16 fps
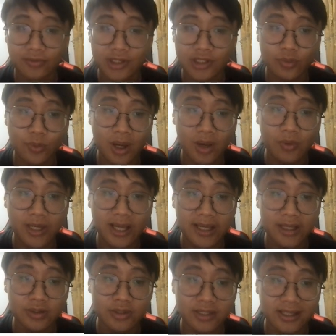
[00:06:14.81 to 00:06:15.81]
First one, we can
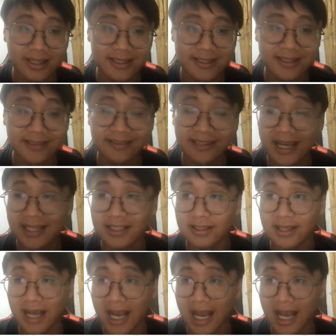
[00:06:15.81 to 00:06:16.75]
use the synchronized